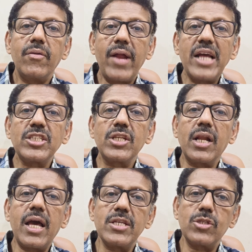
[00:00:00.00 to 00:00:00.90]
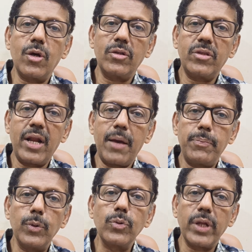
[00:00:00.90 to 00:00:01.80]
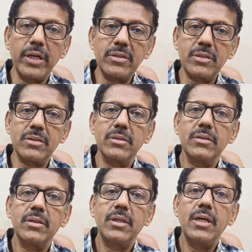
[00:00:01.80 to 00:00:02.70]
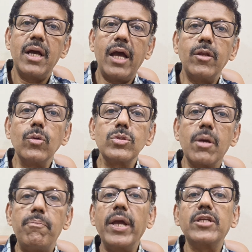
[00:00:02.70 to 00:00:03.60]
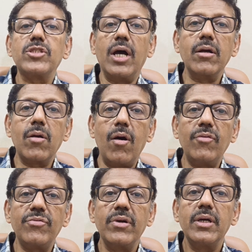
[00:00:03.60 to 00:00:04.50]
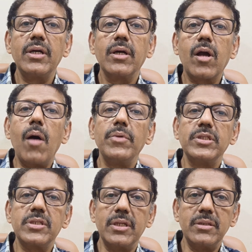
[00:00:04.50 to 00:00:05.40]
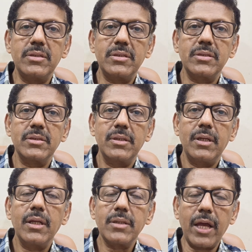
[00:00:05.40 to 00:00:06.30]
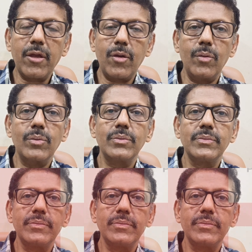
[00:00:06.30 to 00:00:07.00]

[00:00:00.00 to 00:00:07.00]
rationalize your therapeutics and use a big chunk of common sense. Thank you.